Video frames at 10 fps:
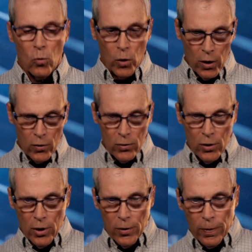Well,
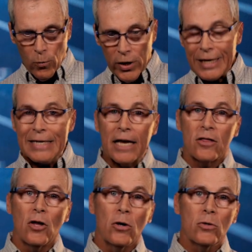we can
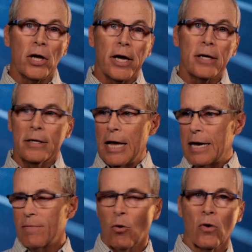take those 8 and
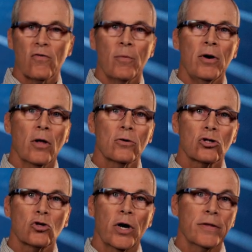8 more from another
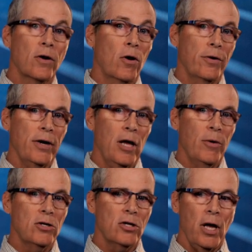string that aren't
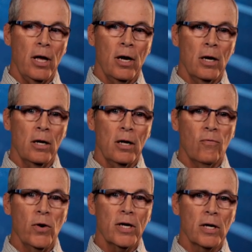damaged. And
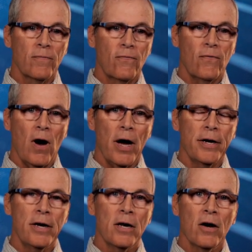if we can
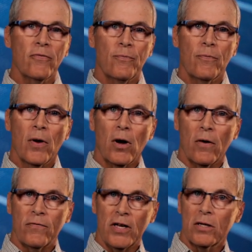find enough
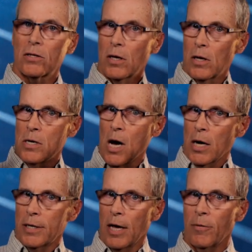of these
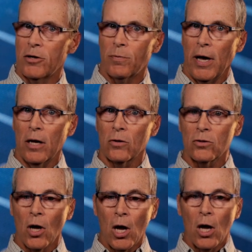non-damaged
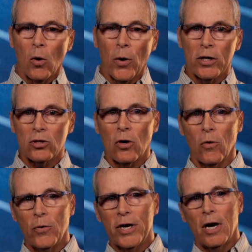panels, we can
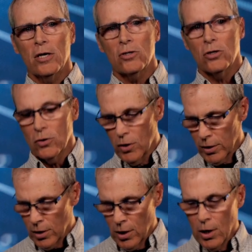start
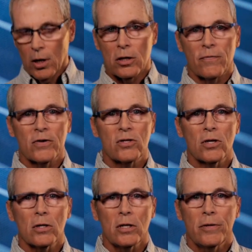reconstituting the
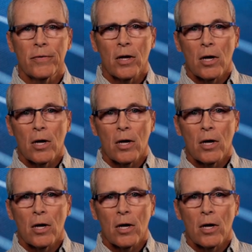facility.